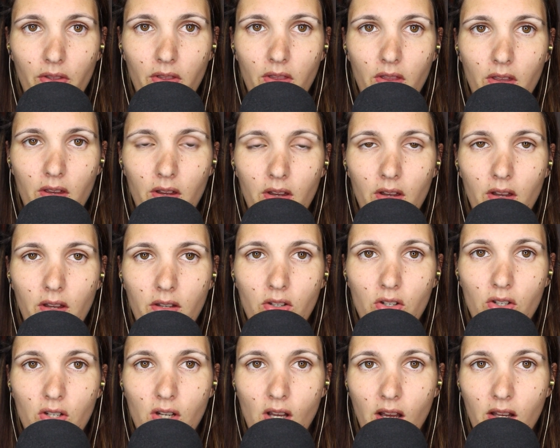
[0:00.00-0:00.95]
the
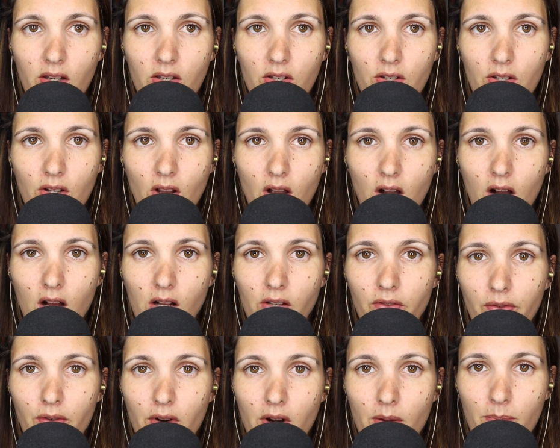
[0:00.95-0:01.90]
judge called
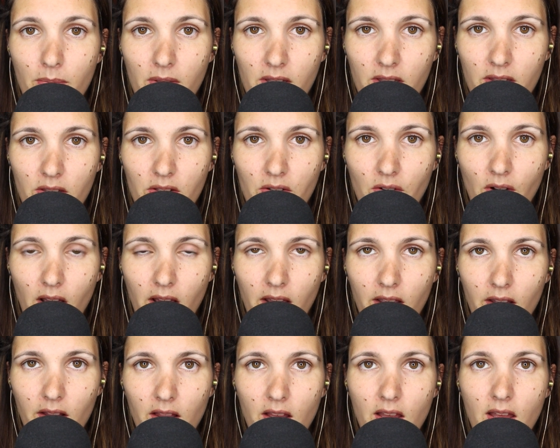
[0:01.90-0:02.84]
for a
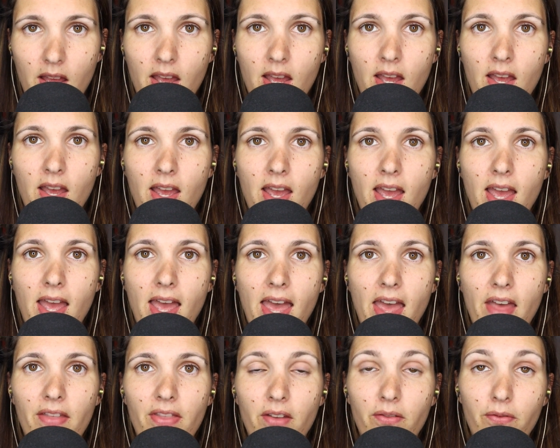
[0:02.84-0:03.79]
mistrial.
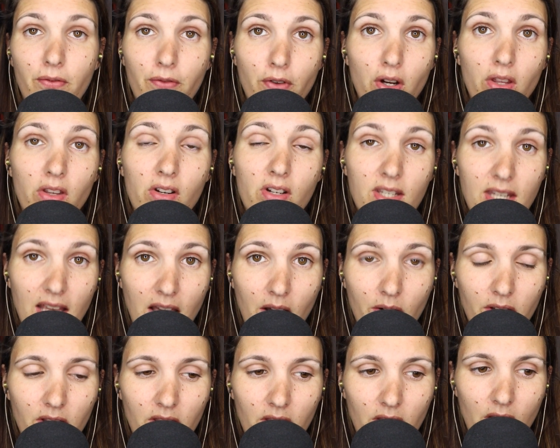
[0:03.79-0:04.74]
And then further
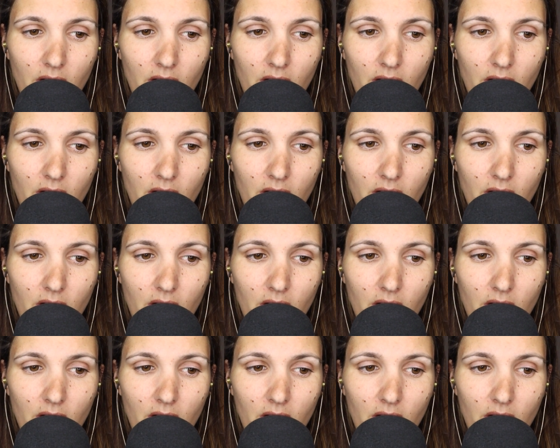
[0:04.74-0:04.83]
down in the